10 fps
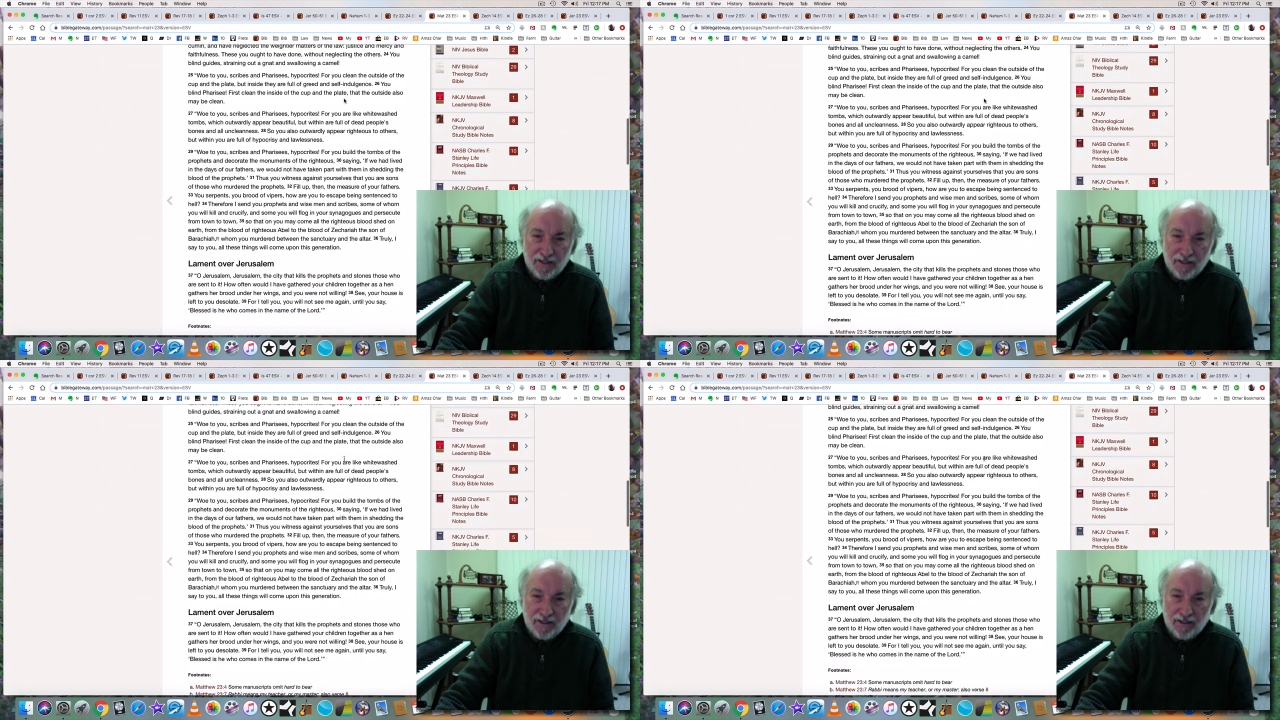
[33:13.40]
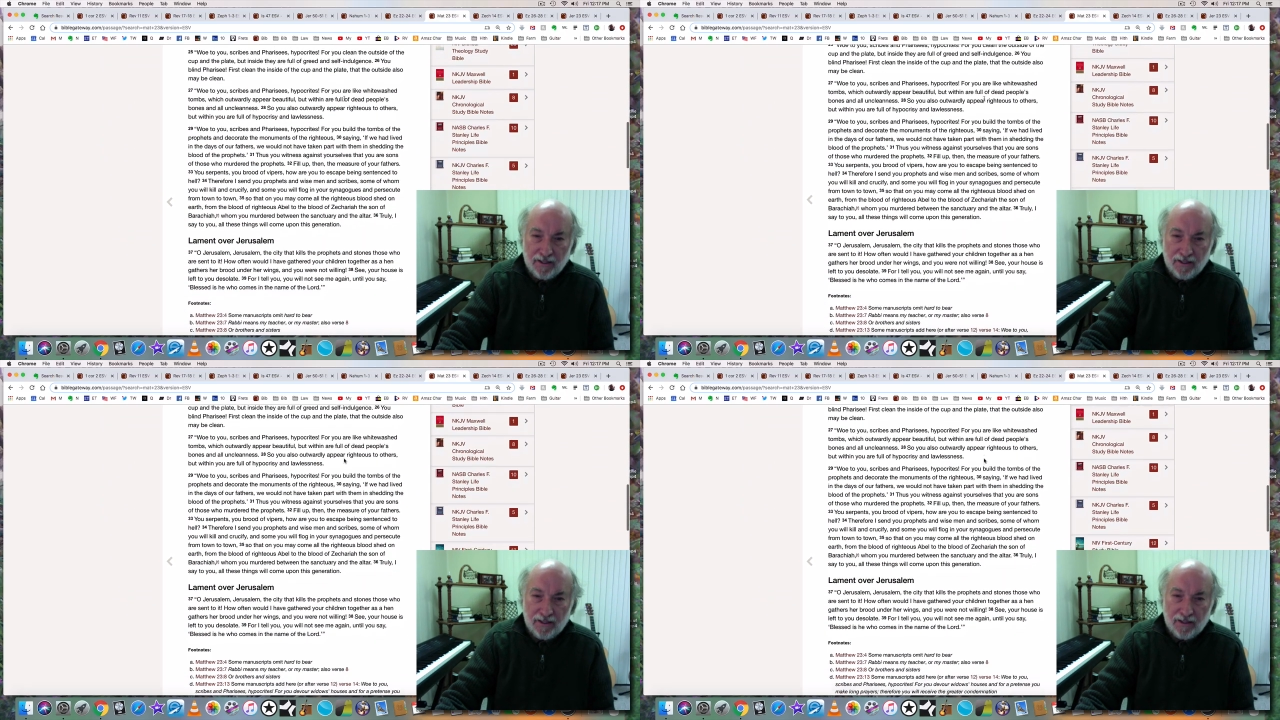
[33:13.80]

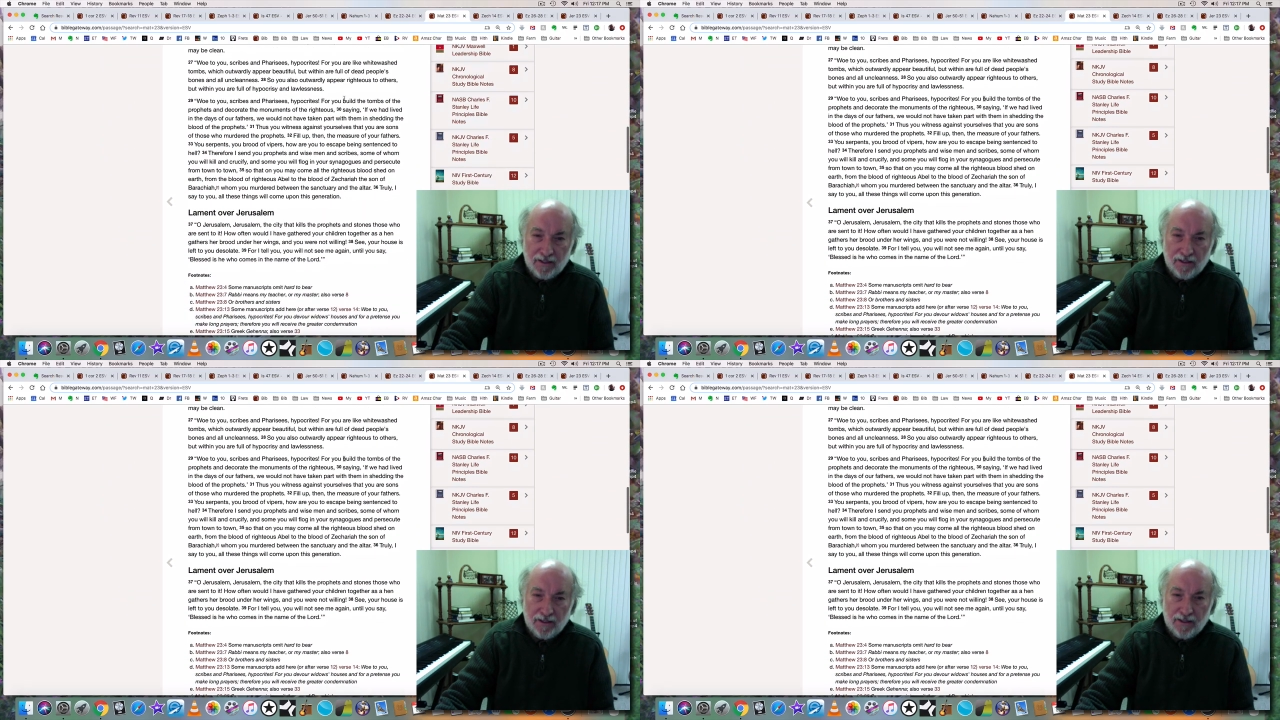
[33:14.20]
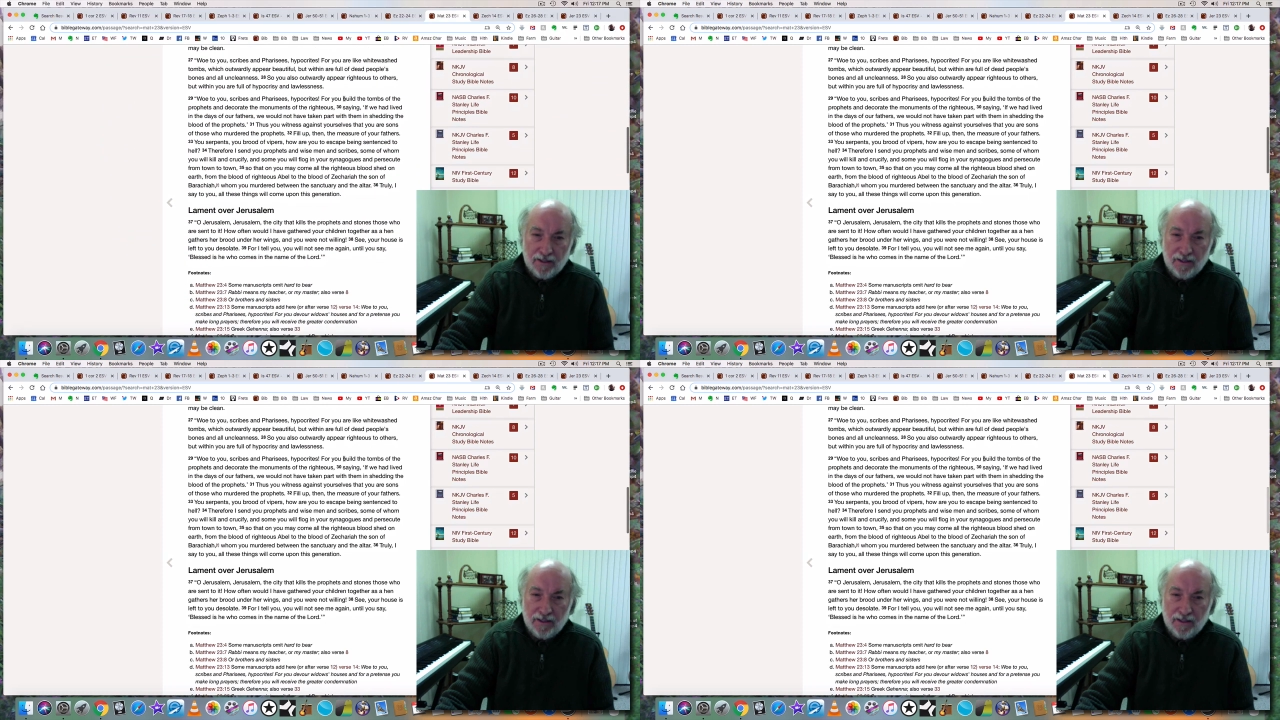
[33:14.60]

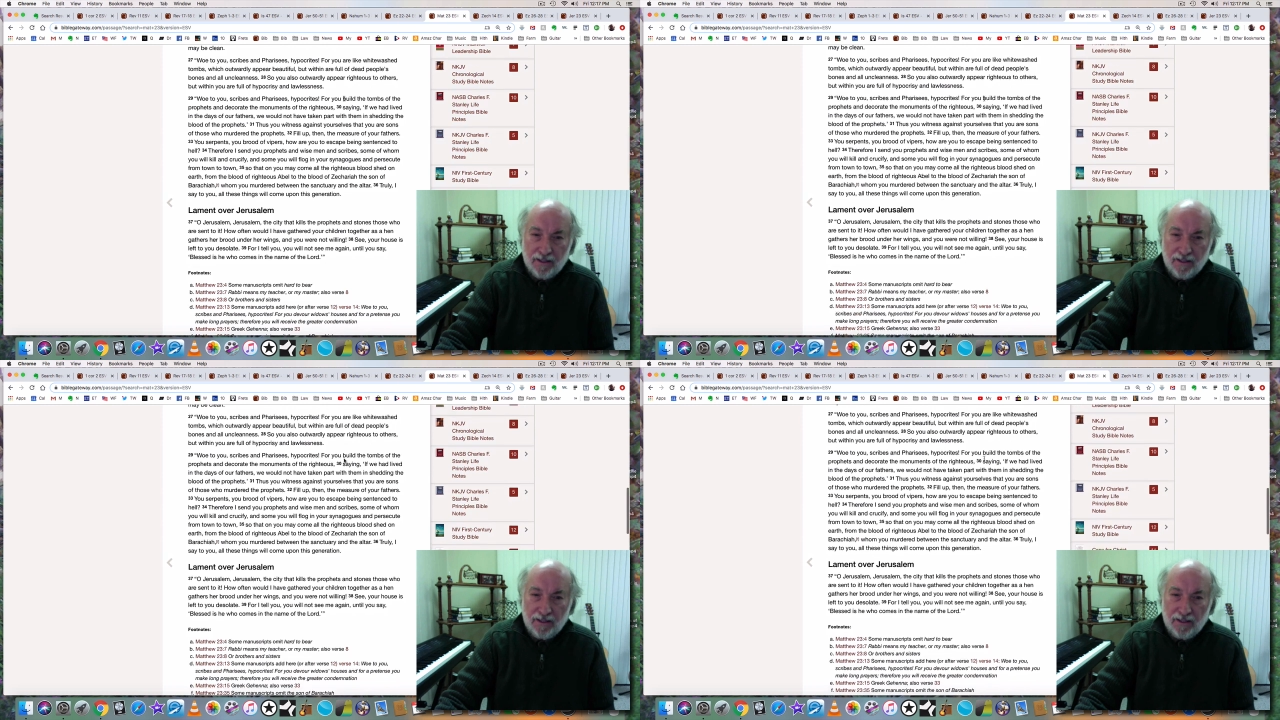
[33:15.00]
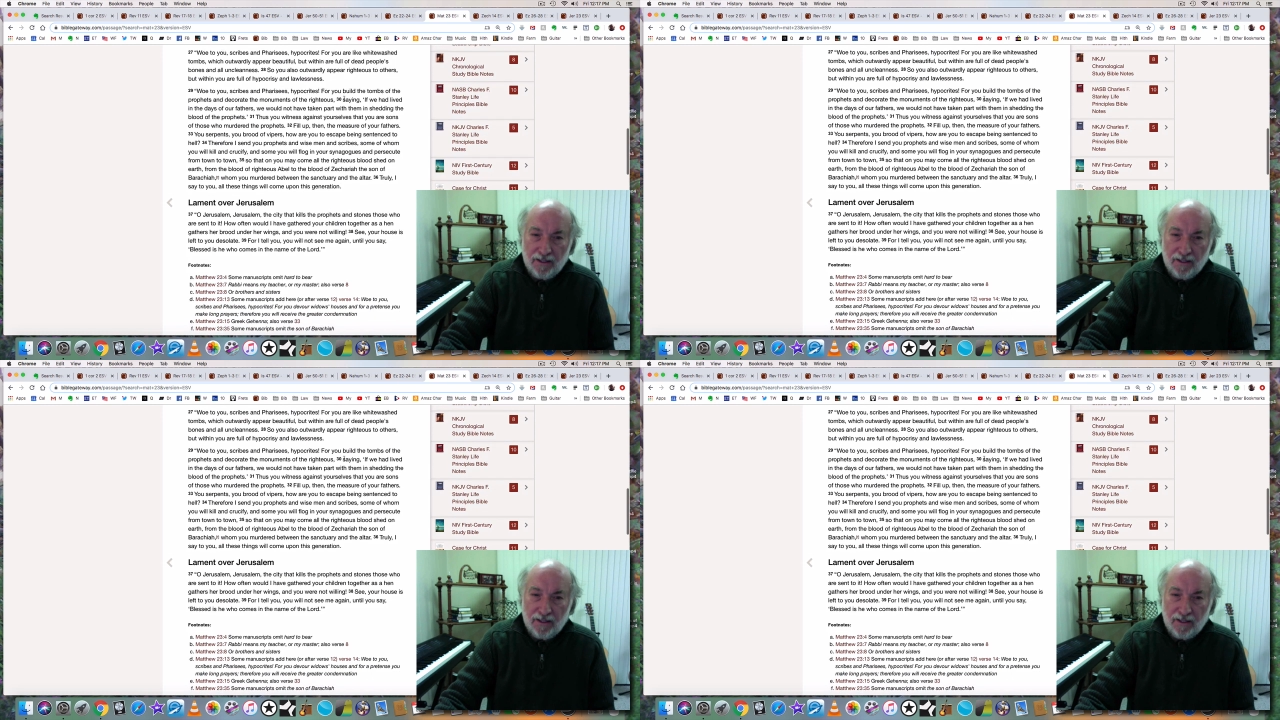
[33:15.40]
(silence)